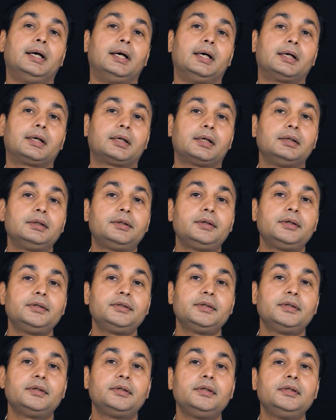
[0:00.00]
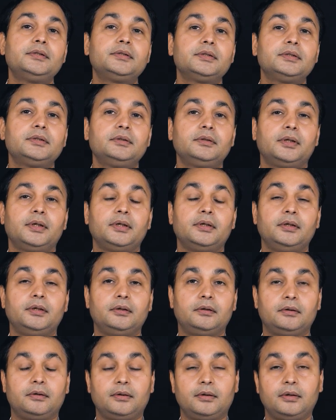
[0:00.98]
countries and regions,
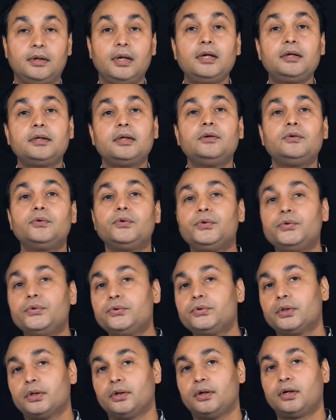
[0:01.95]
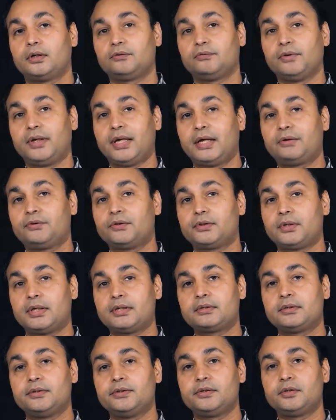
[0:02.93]
they tend to use a lot of language
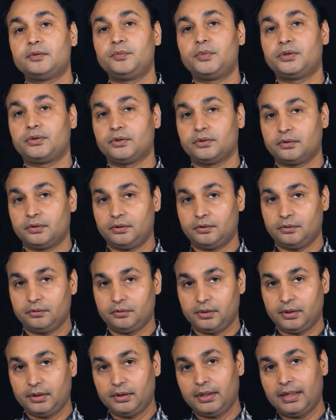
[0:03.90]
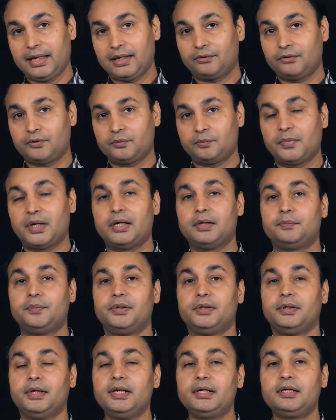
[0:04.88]
translation because their language might
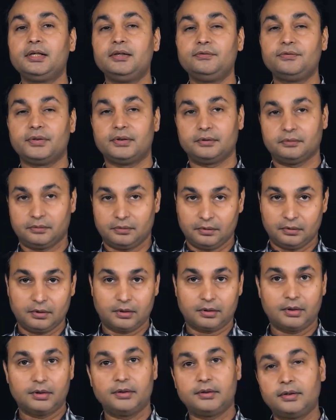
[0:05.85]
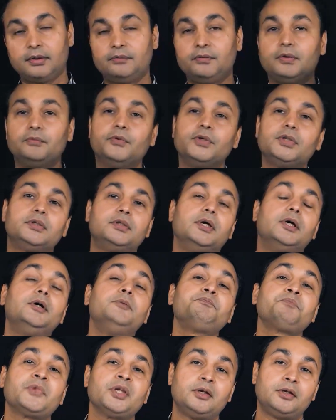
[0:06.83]
be native, and the country in which the
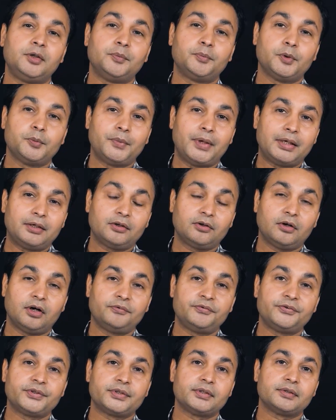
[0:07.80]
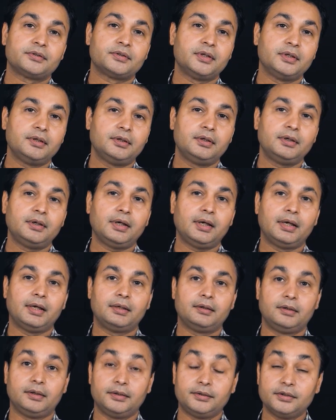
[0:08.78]
diplomatic office is there
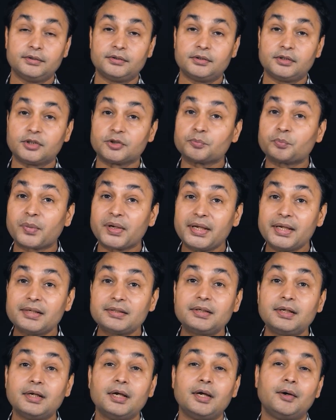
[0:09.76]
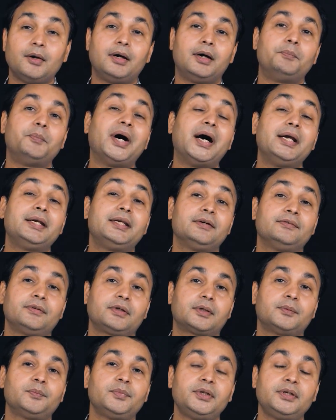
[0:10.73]
and the agency is placed might have a
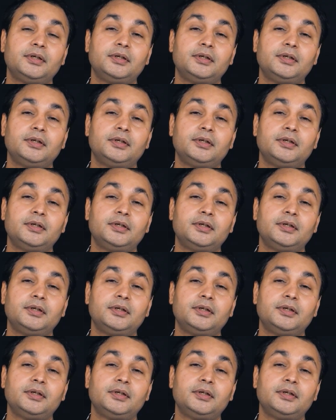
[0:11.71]
completely